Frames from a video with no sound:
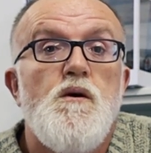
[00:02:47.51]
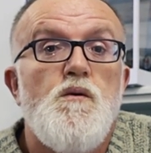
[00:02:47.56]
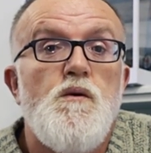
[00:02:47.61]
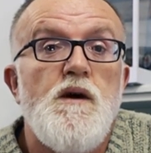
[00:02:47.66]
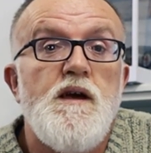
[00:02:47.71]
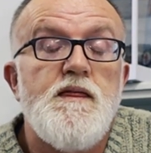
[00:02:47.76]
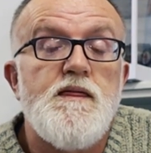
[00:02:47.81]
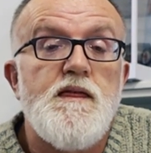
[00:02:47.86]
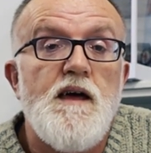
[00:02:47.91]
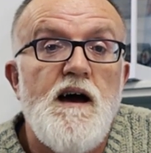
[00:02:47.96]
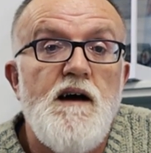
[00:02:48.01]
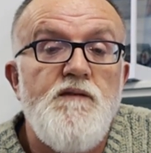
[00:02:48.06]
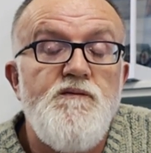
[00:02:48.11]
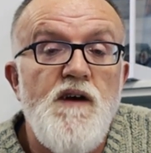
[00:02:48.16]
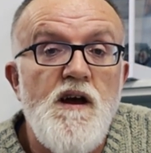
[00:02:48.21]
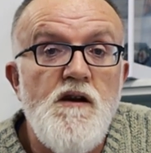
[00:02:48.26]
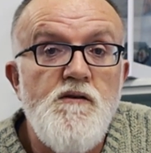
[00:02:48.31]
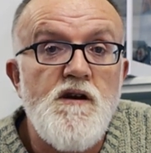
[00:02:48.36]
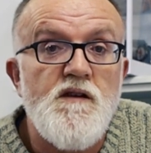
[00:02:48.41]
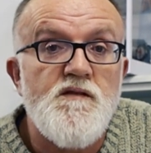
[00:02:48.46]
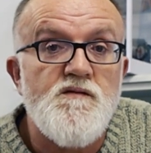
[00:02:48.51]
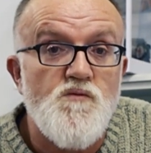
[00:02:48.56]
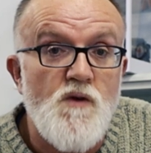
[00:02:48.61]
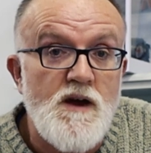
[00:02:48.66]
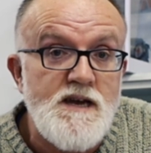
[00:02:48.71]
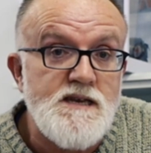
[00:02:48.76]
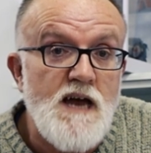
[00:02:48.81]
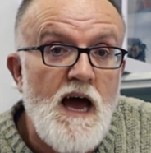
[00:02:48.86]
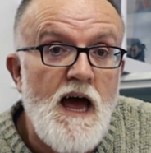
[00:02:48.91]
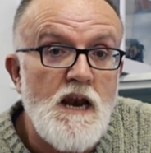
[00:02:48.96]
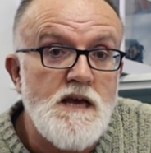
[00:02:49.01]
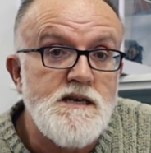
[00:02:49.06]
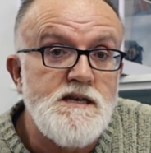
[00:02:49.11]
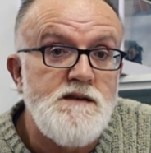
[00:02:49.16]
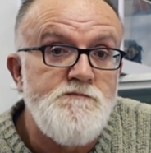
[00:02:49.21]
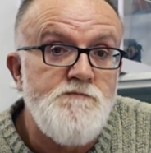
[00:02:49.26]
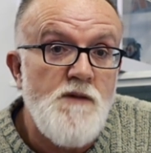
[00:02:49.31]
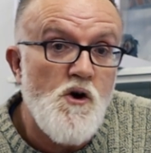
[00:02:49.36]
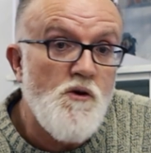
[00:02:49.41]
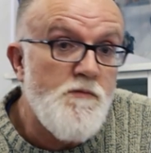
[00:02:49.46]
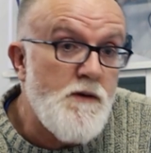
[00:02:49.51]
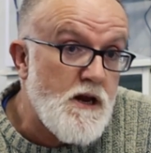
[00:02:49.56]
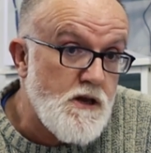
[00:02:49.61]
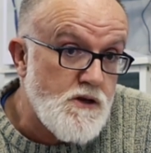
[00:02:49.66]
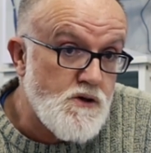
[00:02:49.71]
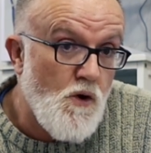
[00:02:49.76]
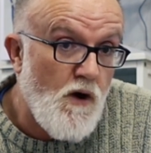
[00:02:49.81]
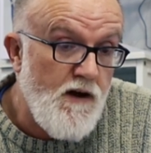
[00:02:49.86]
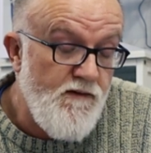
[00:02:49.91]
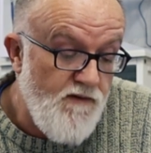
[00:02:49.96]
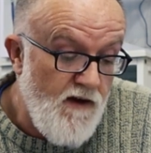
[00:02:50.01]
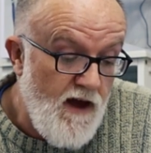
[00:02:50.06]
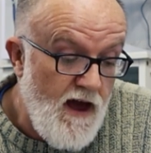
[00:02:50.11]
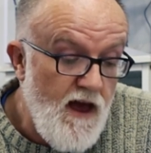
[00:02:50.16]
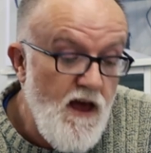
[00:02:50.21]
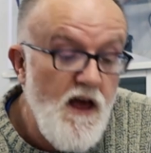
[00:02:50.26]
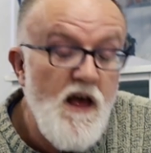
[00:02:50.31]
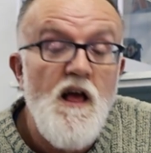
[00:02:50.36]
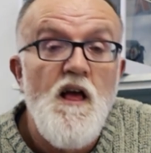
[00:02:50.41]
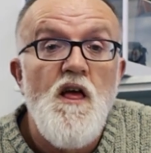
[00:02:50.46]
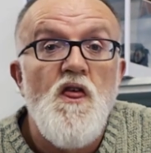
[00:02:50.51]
with various retailers in Melbourne at Toy Fair,